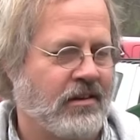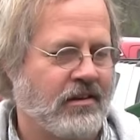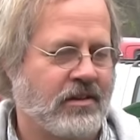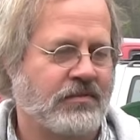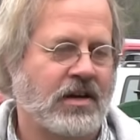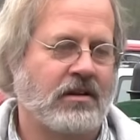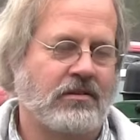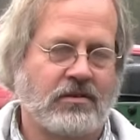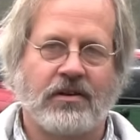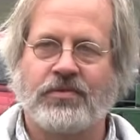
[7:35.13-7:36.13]
And they've
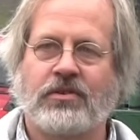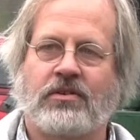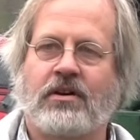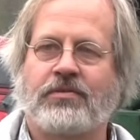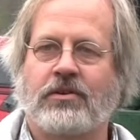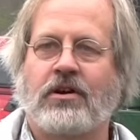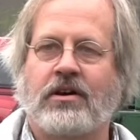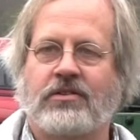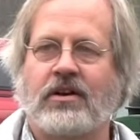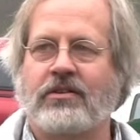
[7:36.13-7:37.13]
got tougher and tougher
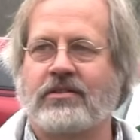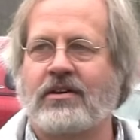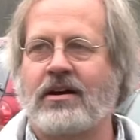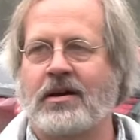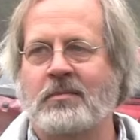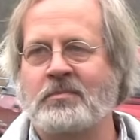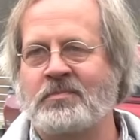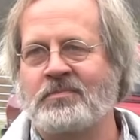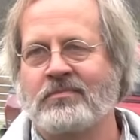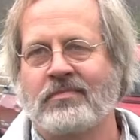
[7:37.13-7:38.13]
laws all the time.
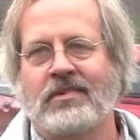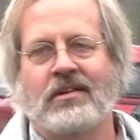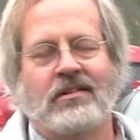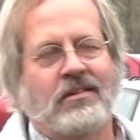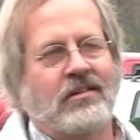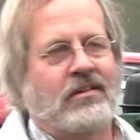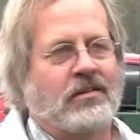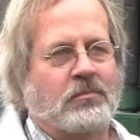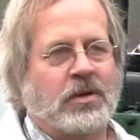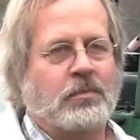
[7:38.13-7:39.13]

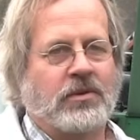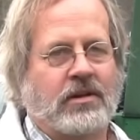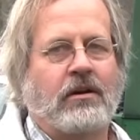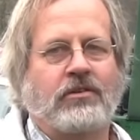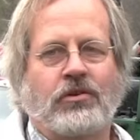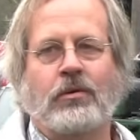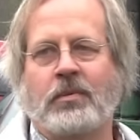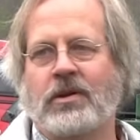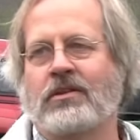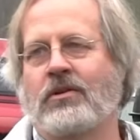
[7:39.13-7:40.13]
And the people that are
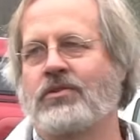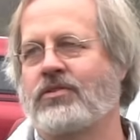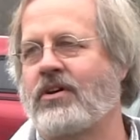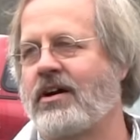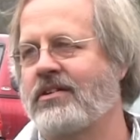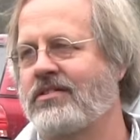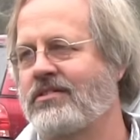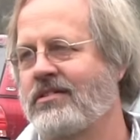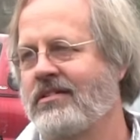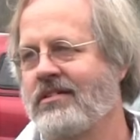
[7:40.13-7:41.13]
interpreting those
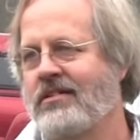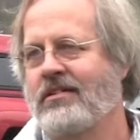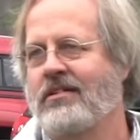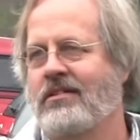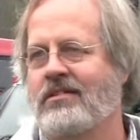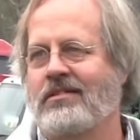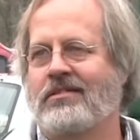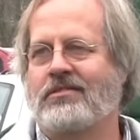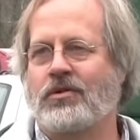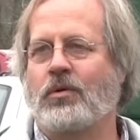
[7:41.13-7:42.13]
laws
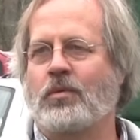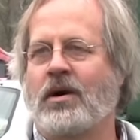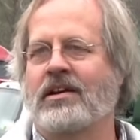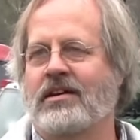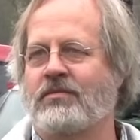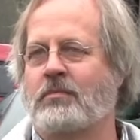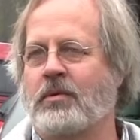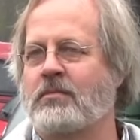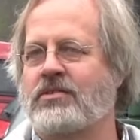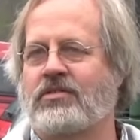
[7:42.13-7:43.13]
don't want to give you
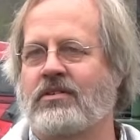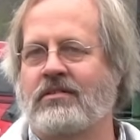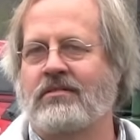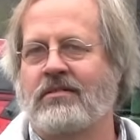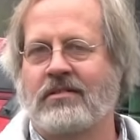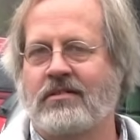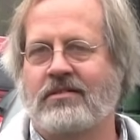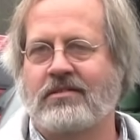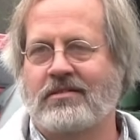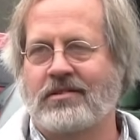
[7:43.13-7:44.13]
permission
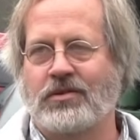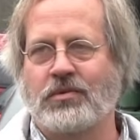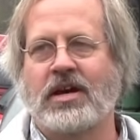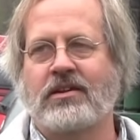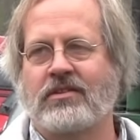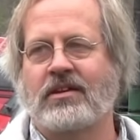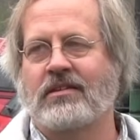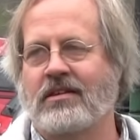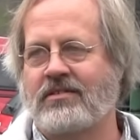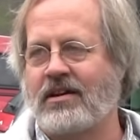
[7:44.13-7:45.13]
to do
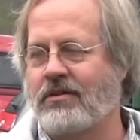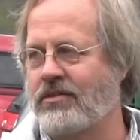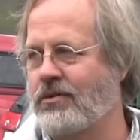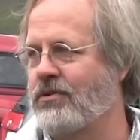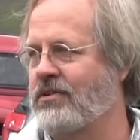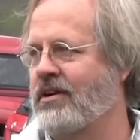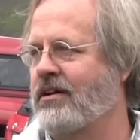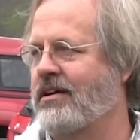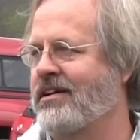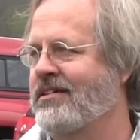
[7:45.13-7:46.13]
anything that's out of the
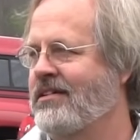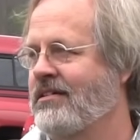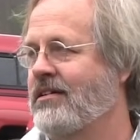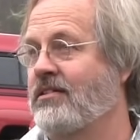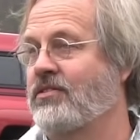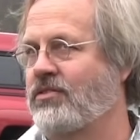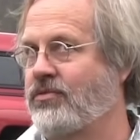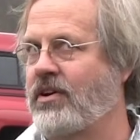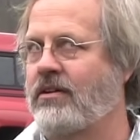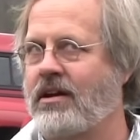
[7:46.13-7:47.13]
ordinary. And this is
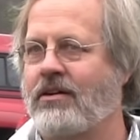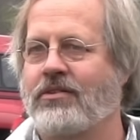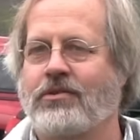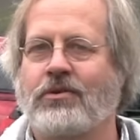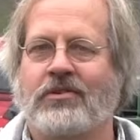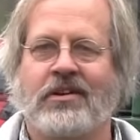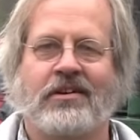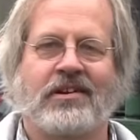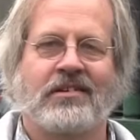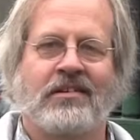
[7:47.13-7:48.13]
very out of the
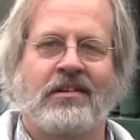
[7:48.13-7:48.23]
ordinary.